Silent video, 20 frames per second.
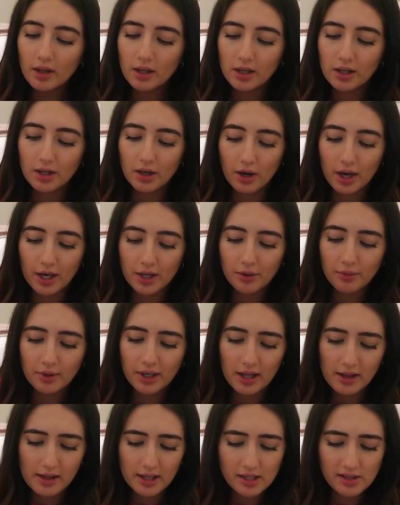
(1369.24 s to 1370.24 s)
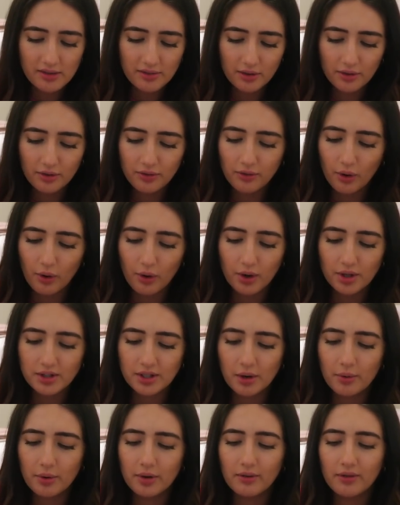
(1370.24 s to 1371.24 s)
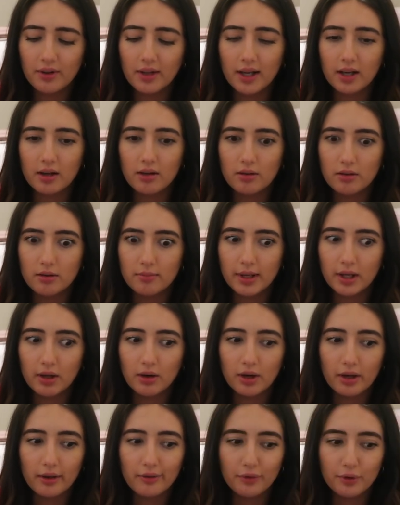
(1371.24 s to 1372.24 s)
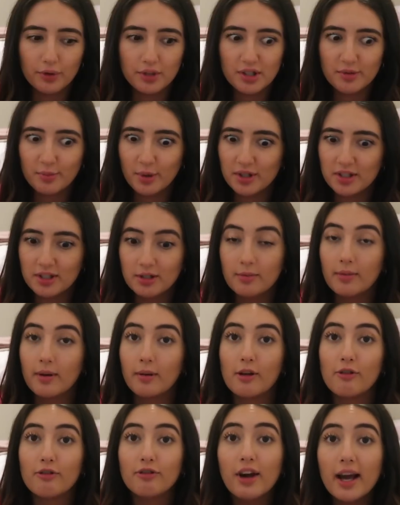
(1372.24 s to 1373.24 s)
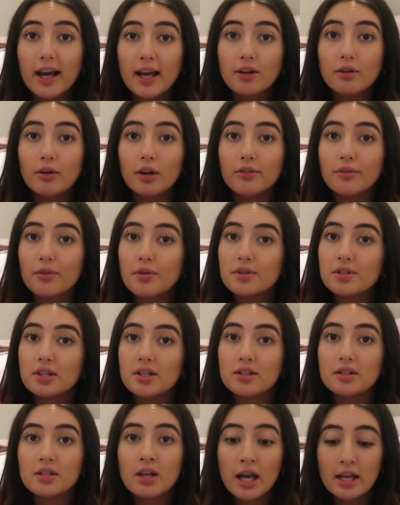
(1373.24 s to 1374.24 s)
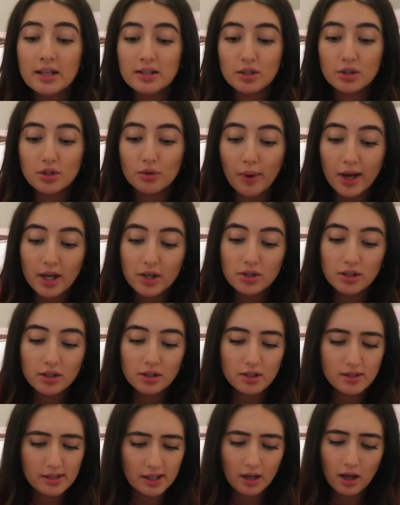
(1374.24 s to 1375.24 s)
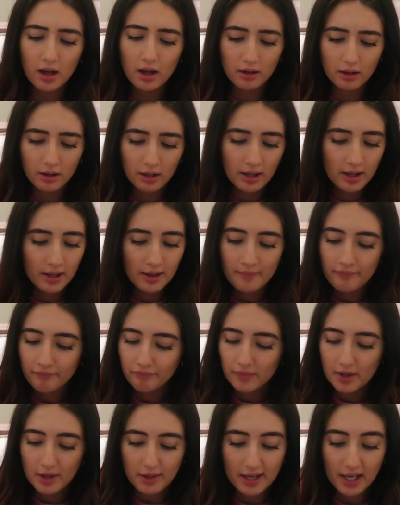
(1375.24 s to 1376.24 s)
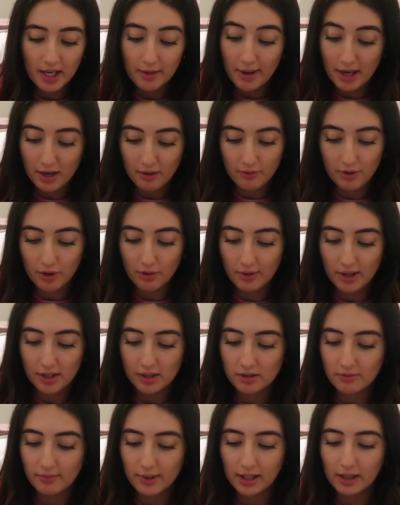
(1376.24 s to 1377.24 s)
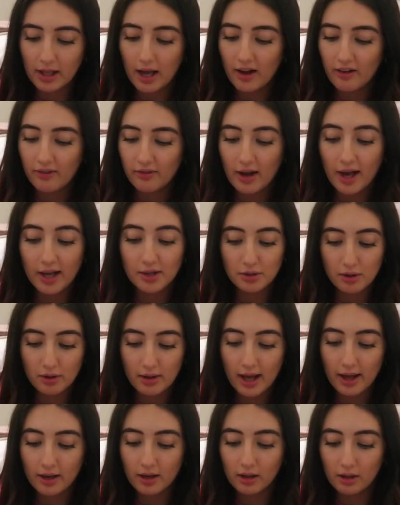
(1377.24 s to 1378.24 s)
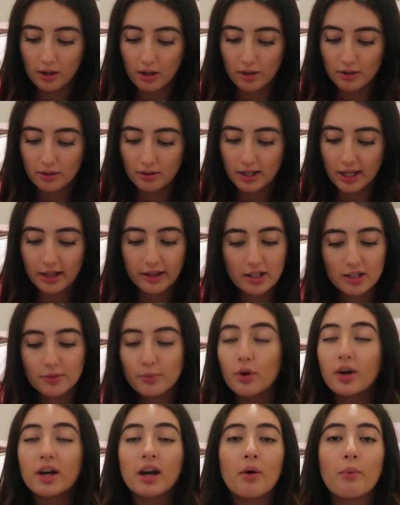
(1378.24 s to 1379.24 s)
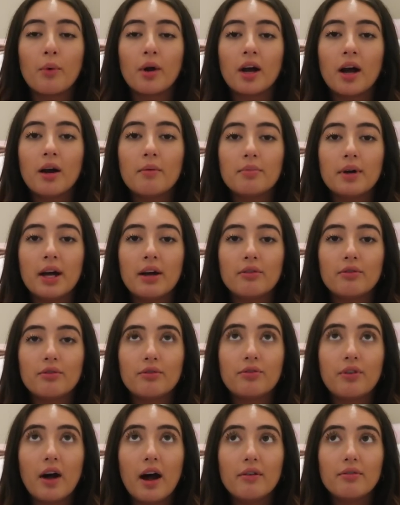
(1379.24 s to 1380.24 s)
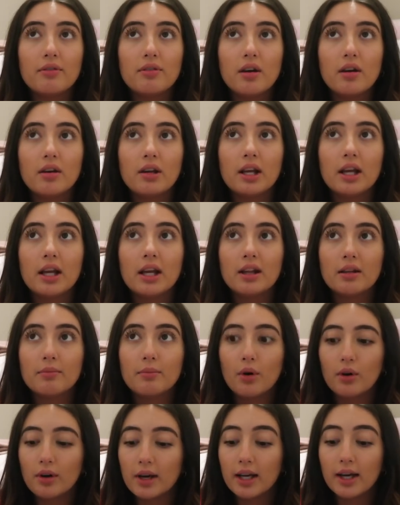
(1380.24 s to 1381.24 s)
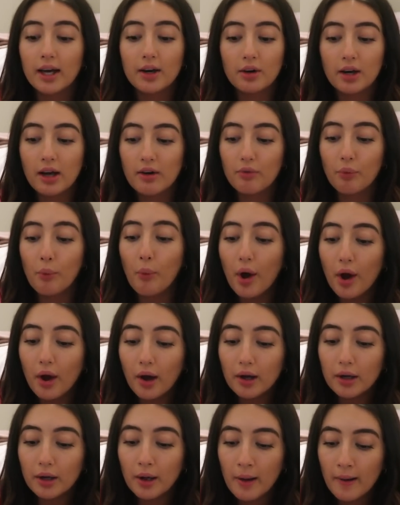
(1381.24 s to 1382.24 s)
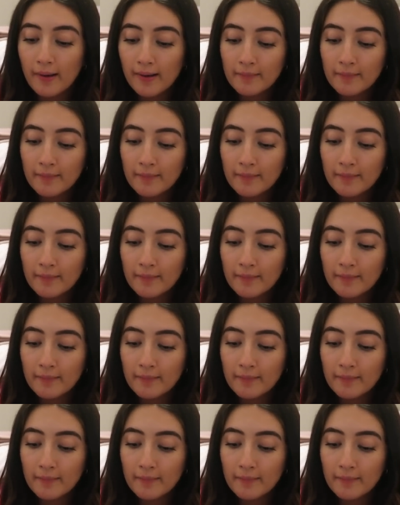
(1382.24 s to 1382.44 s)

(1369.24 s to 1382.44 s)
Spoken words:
you know, I don't want anything to feel forced. I don't want to feel like, oh my god, I force this person to be my friend, or I force this situation, because then I'll think about it for the rest of my life. I do that a lot. Like this morning, I woke up at 5:30 in the morning. I don't have work,